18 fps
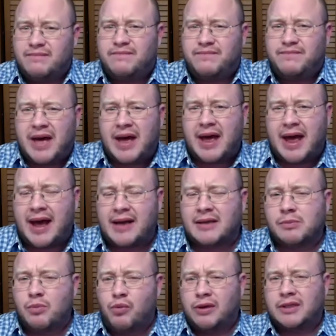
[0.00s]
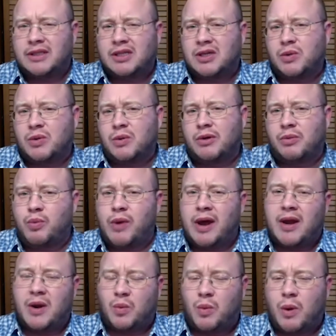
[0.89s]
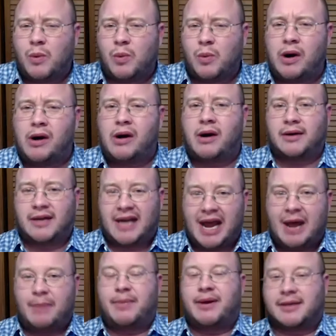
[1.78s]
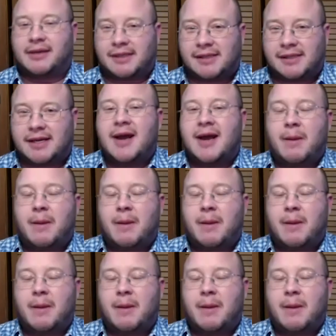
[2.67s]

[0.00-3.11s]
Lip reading: has more to do with when we're on campus.